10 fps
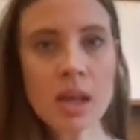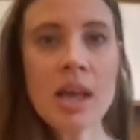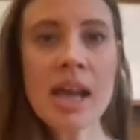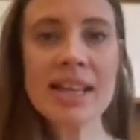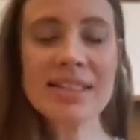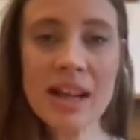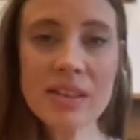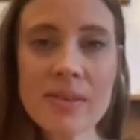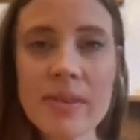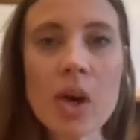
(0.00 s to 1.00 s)
It
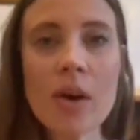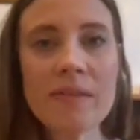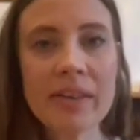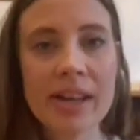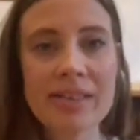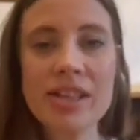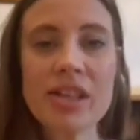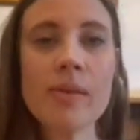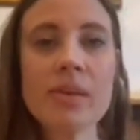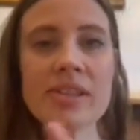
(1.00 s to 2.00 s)
sounds very obvious. I
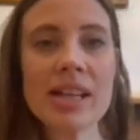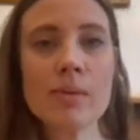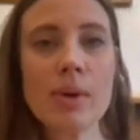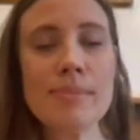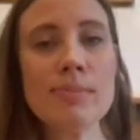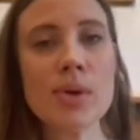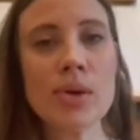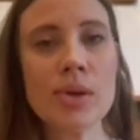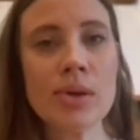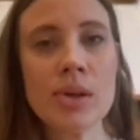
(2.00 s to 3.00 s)
don't understand why
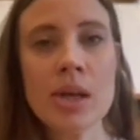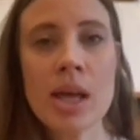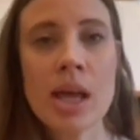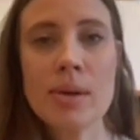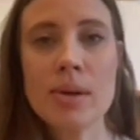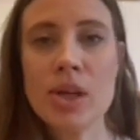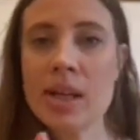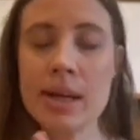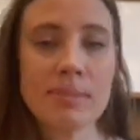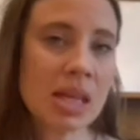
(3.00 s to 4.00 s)
more
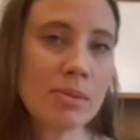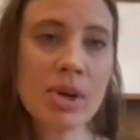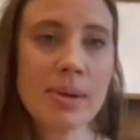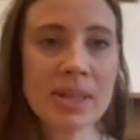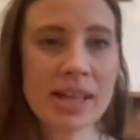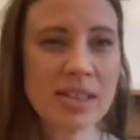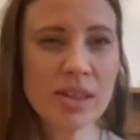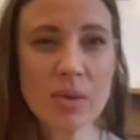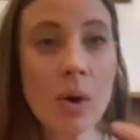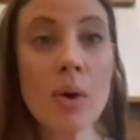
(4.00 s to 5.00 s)
GAMSAT prep sites
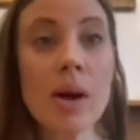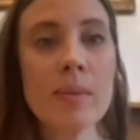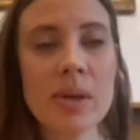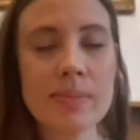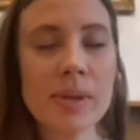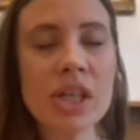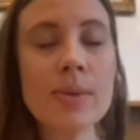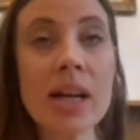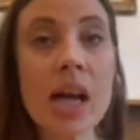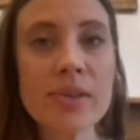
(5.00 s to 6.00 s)
don't, or especially
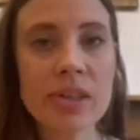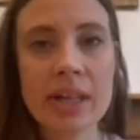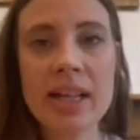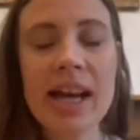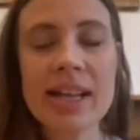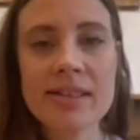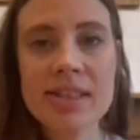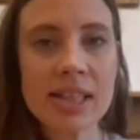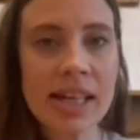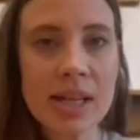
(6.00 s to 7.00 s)
when I was looking, I hadn't
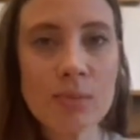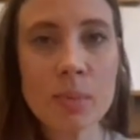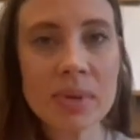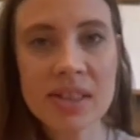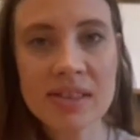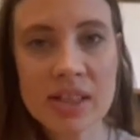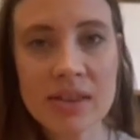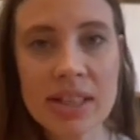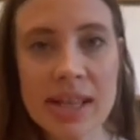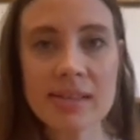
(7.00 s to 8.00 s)
seen that anyone was
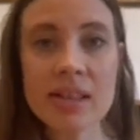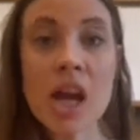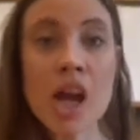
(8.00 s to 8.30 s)
considering this.